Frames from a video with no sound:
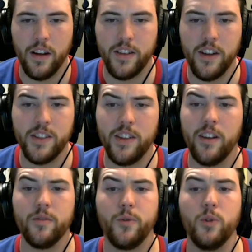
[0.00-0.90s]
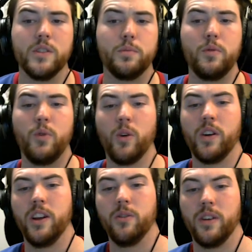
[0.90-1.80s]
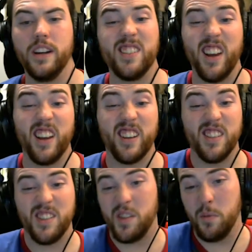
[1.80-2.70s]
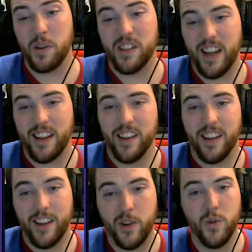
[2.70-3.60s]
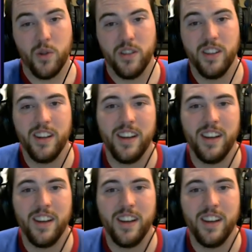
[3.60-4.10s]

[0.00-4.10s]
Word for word: A dungeon unfolds before you. It's like super deadly cool.